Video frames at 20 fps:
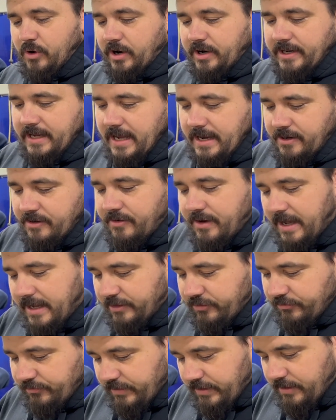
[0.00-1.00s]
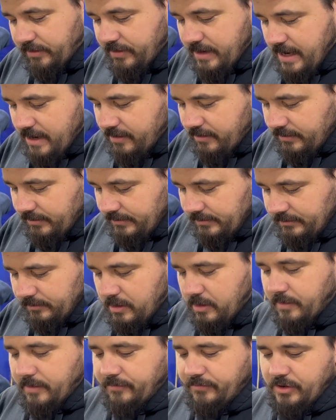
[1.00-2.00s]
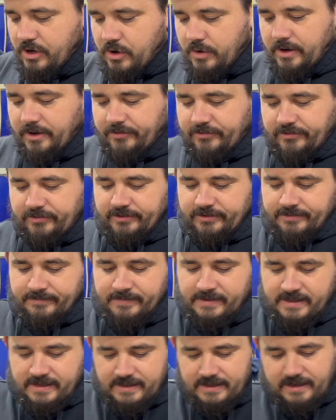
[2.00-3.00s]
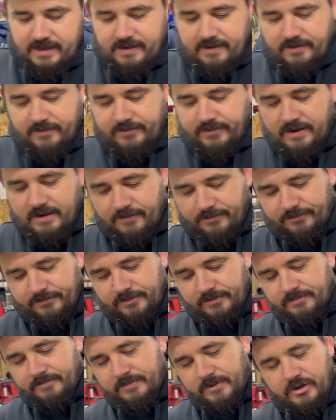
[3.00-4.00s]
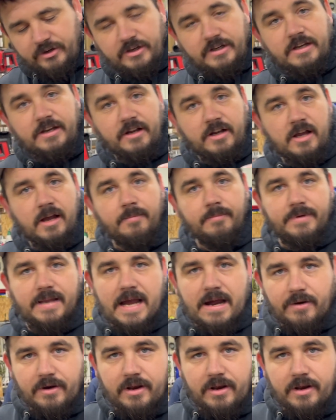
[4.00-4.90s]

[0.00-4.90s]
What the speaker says: already got your notch figured out, what we've noticed is if you need to come down